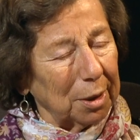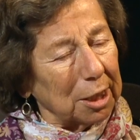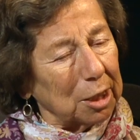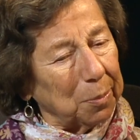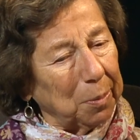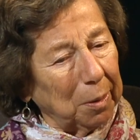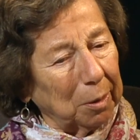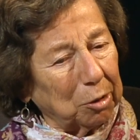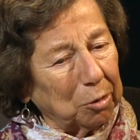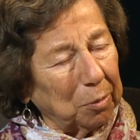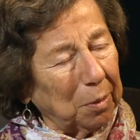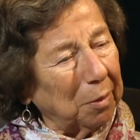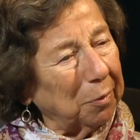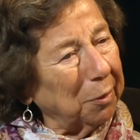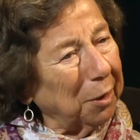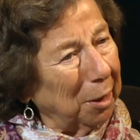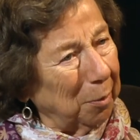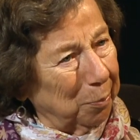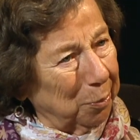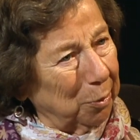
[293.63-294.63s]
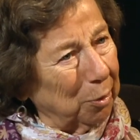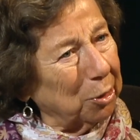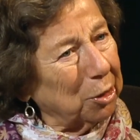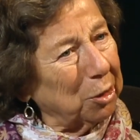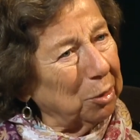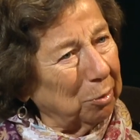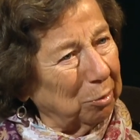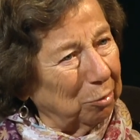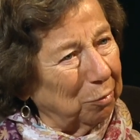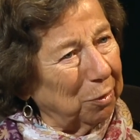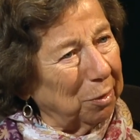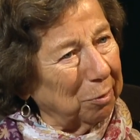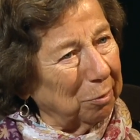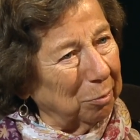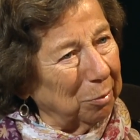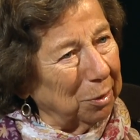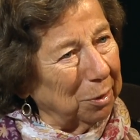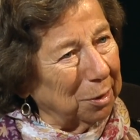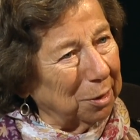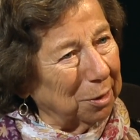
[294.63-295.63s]
spirituality and personal
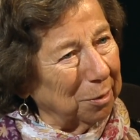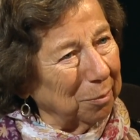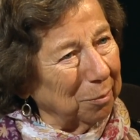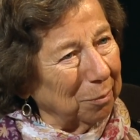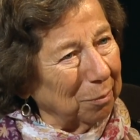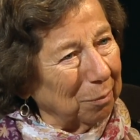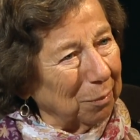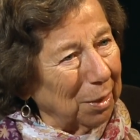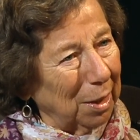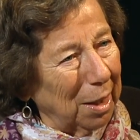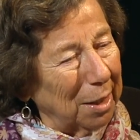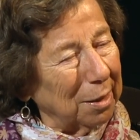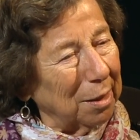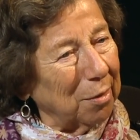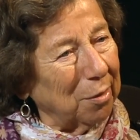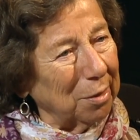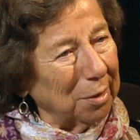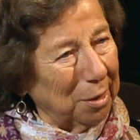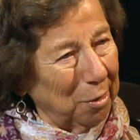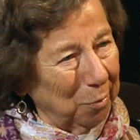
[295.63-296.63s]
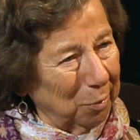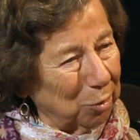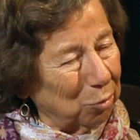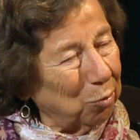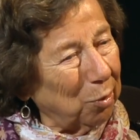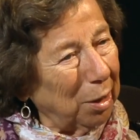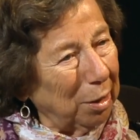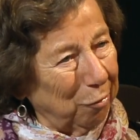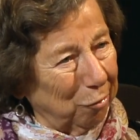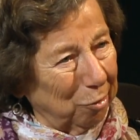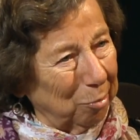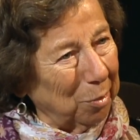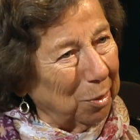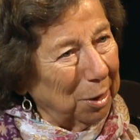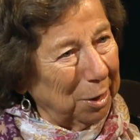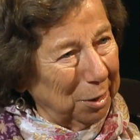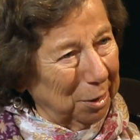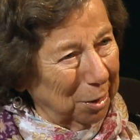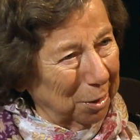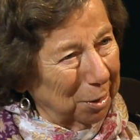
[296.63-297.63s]
development. Yeah. And I think that was right for my
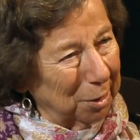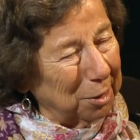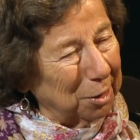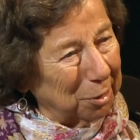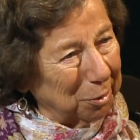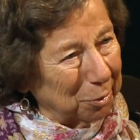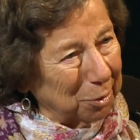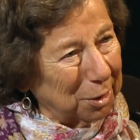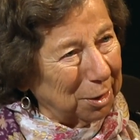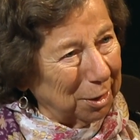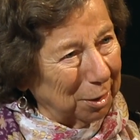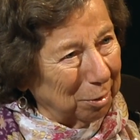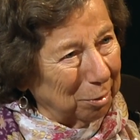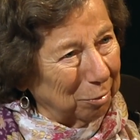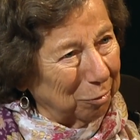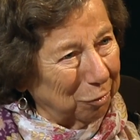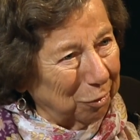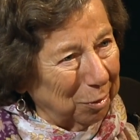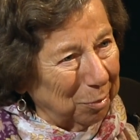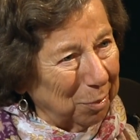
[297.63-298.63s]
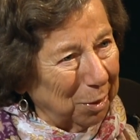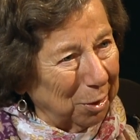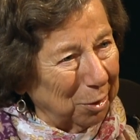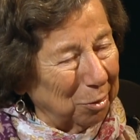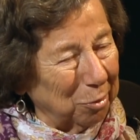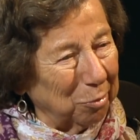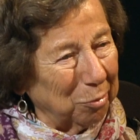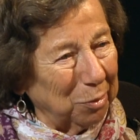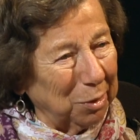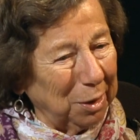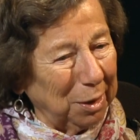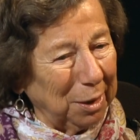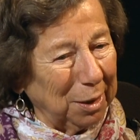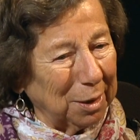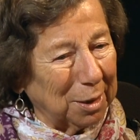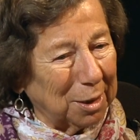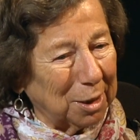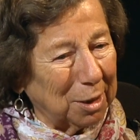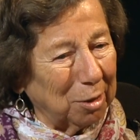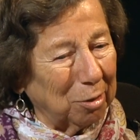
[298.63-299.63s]
young adult self right, and my own right.
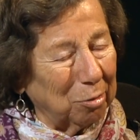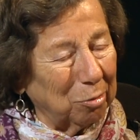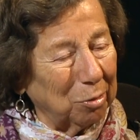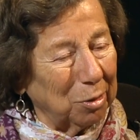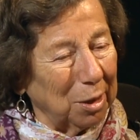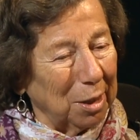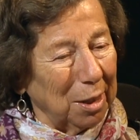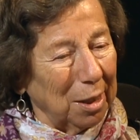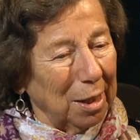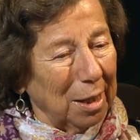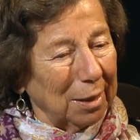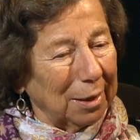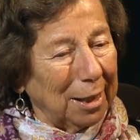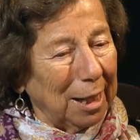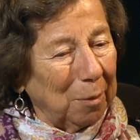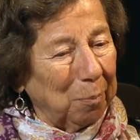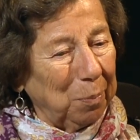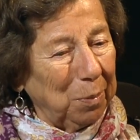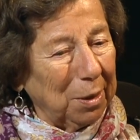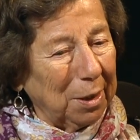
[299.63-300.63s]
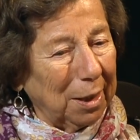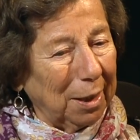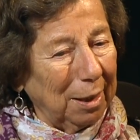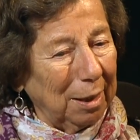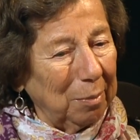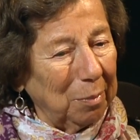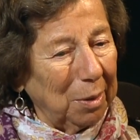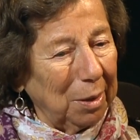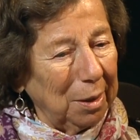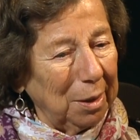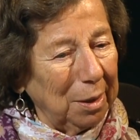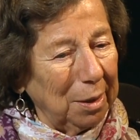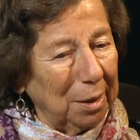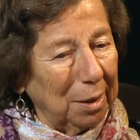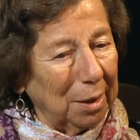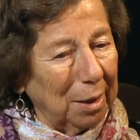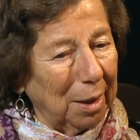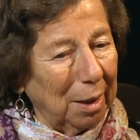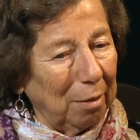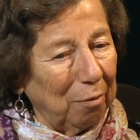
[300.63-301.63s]
needs. So that became a,
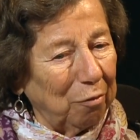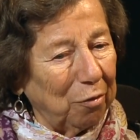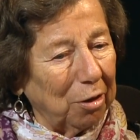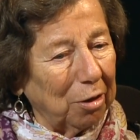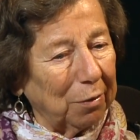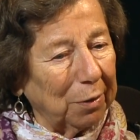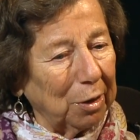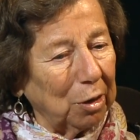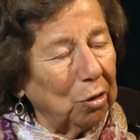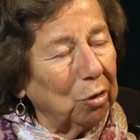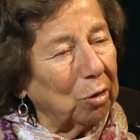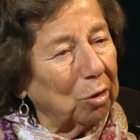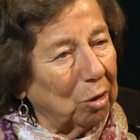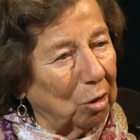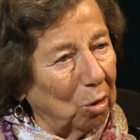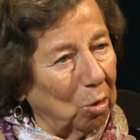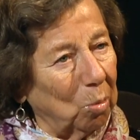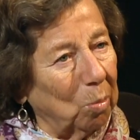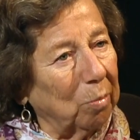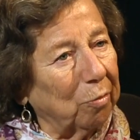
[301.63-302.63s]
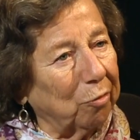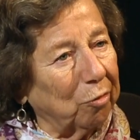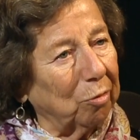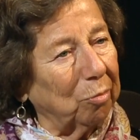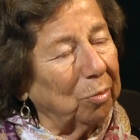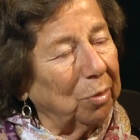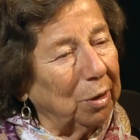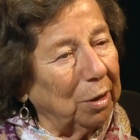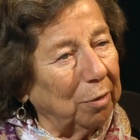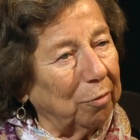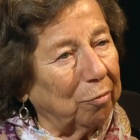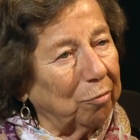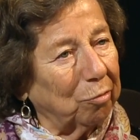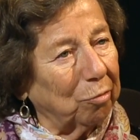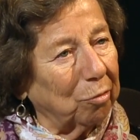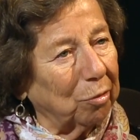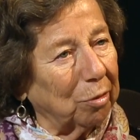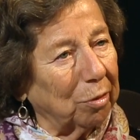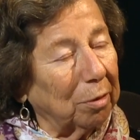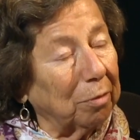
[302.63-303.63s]
a very good home for me
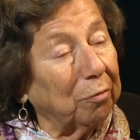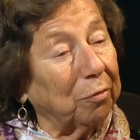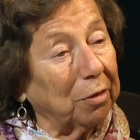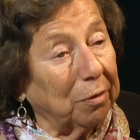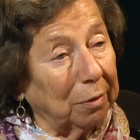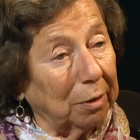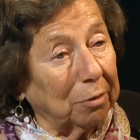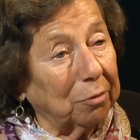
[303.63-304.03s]
for a very